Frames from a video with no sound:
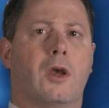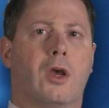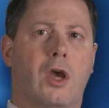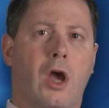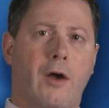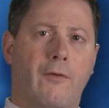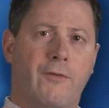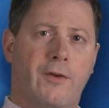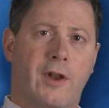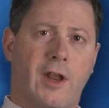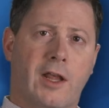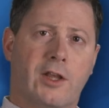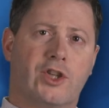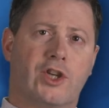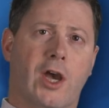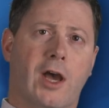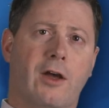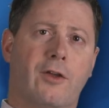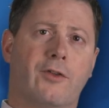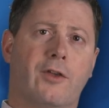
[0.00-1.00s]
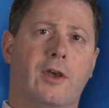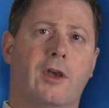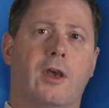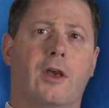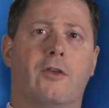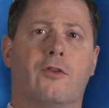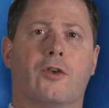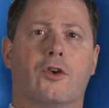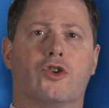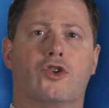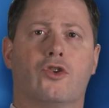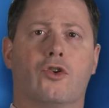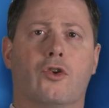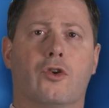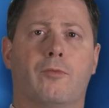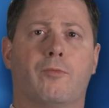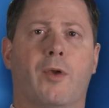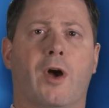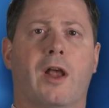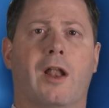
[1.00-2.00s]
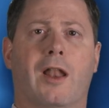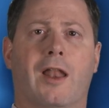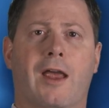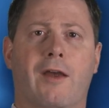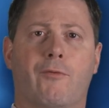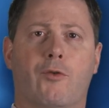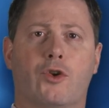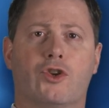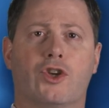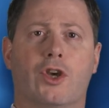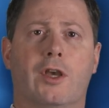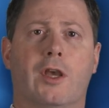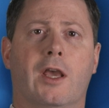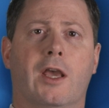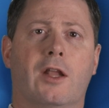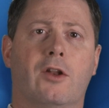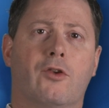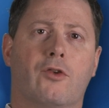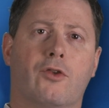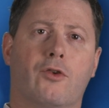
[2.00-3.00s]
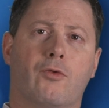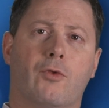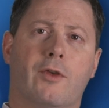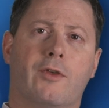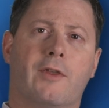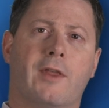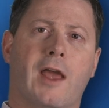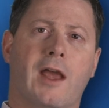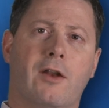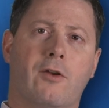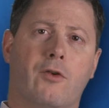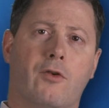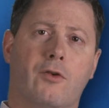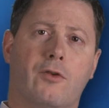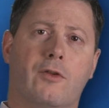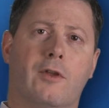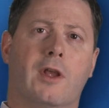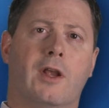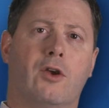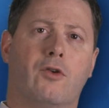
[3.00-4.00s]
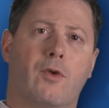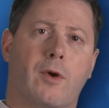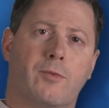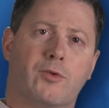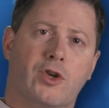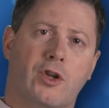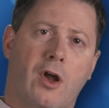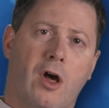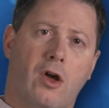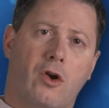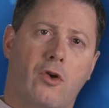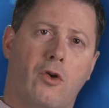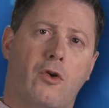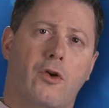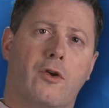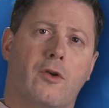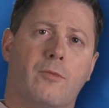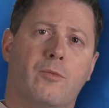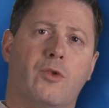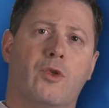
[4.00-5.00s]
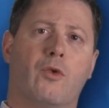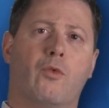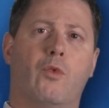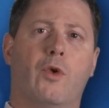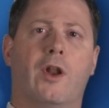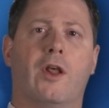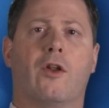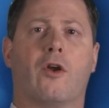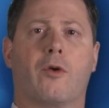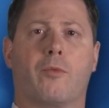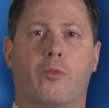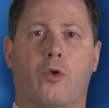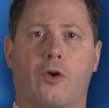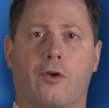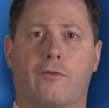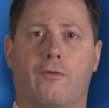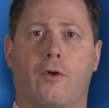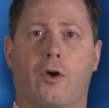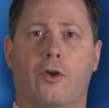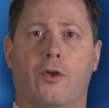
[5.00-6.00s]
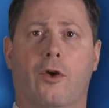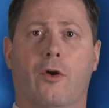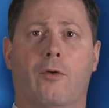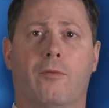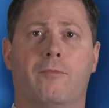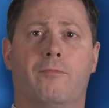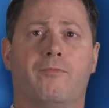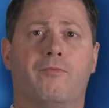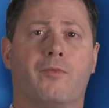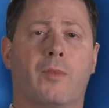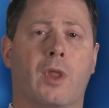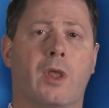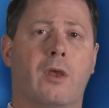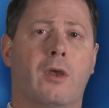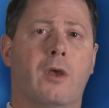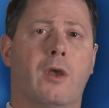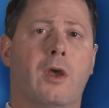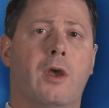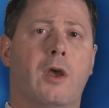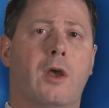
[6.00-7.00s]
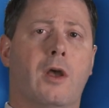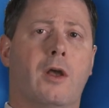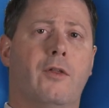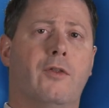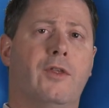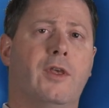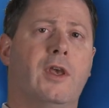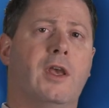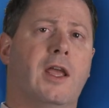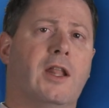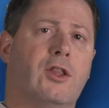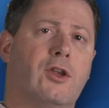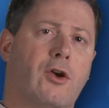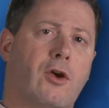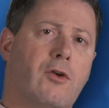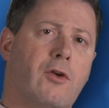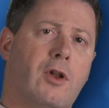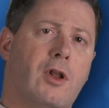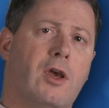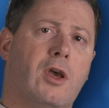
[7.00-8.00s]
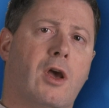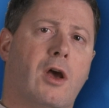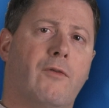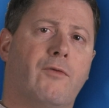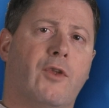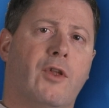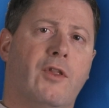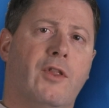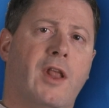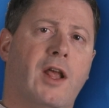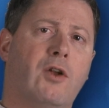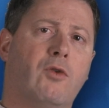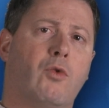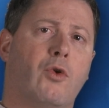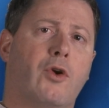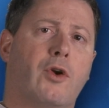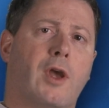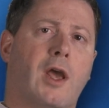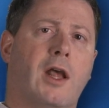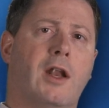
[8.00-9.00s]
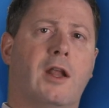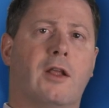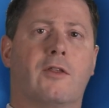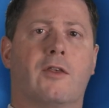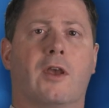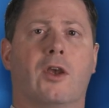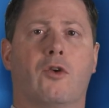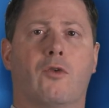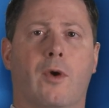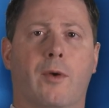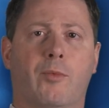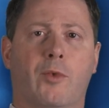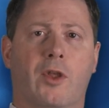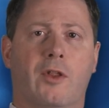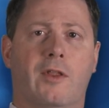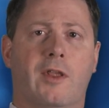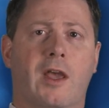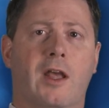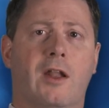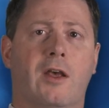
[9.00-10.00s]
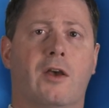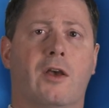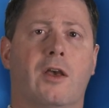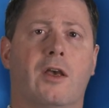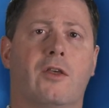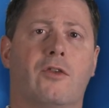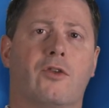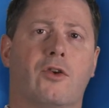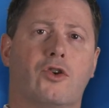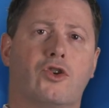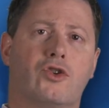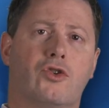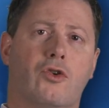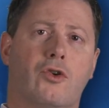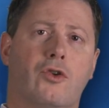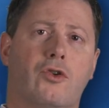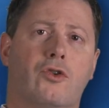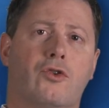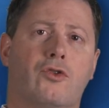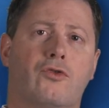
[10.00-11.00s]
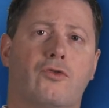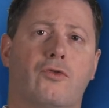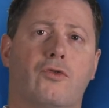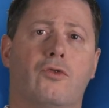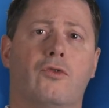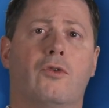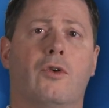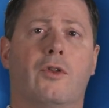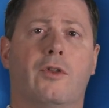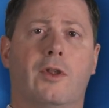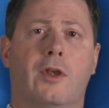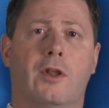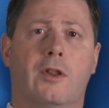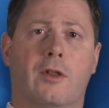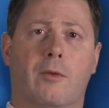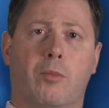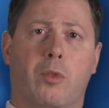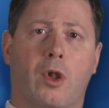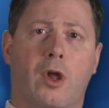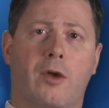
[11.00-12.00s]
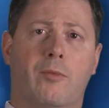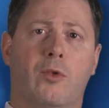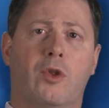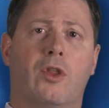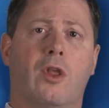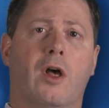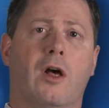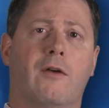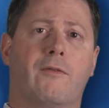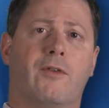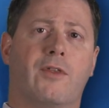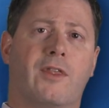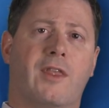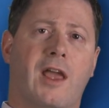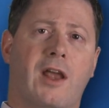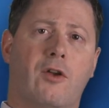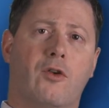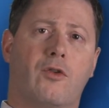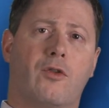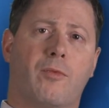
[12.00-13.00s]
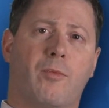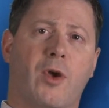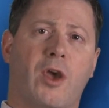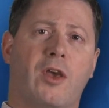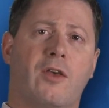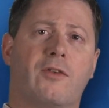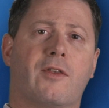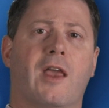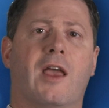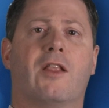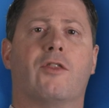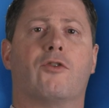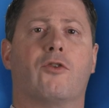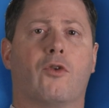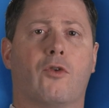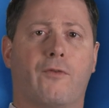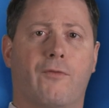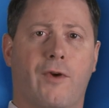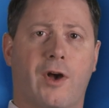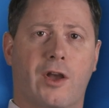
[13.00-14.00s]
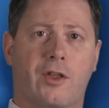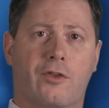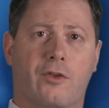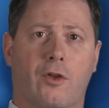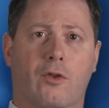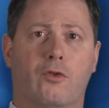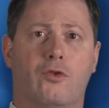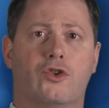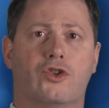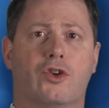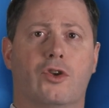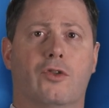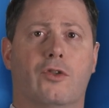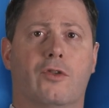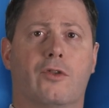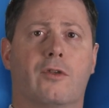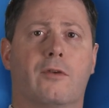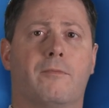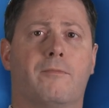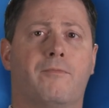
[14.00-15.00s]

Confidentiality is assured by leveraging industry-standard encryption algorithms within our portfolio. The integrity of the network and its encrypted data is assured through the deployment of standards-based and certified solutions.